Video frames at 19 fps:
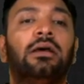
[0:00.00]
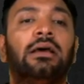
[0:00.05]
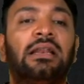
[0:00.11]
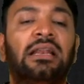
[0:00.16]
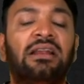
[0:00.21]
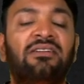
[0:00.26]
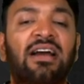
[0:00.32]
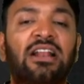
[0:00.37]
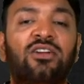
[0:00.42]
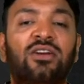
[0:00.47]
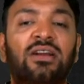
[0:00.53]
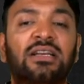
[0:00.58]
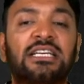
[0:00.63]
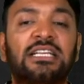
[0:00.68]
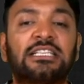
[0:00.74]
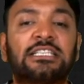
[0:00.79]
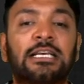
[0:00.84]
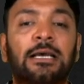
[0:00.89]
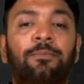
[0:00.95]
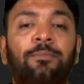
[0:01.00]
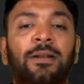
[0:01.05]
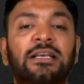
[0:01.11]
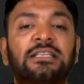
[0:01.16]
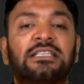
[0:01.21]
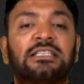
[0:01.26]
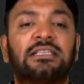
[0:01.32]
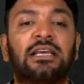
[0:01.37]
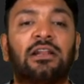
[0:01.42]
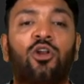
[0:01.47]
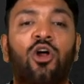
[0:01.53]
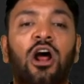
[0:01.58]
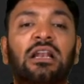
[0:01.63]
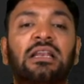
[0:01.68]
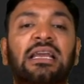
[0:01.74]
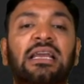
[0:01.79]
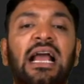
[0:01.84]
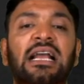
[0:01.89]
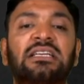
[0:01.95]
Revaluation surplus is a
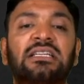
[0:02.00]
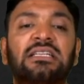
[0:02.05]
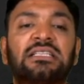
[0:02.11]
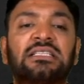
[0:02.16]
non-cash